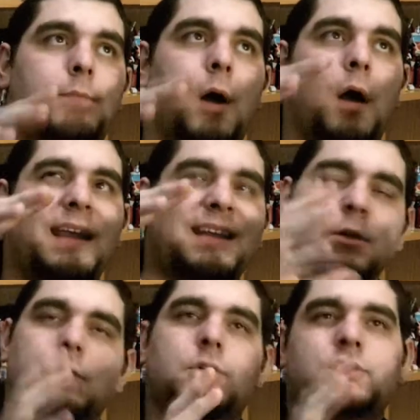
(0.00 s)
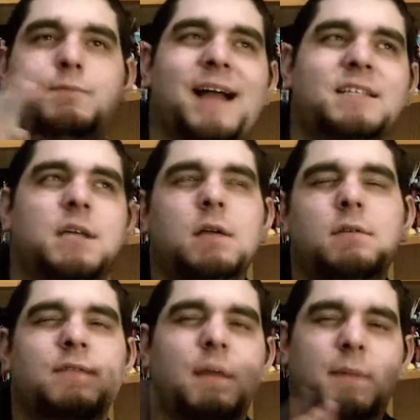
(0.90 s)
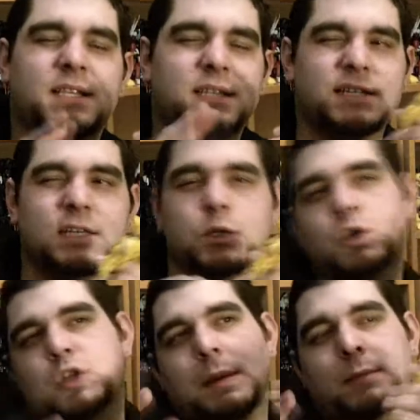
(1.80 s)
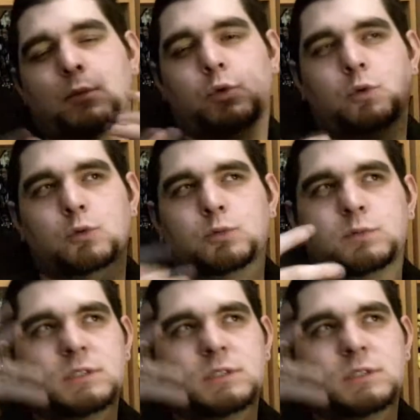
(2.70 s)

but he looks better, if that makes sense. He looks a bit more...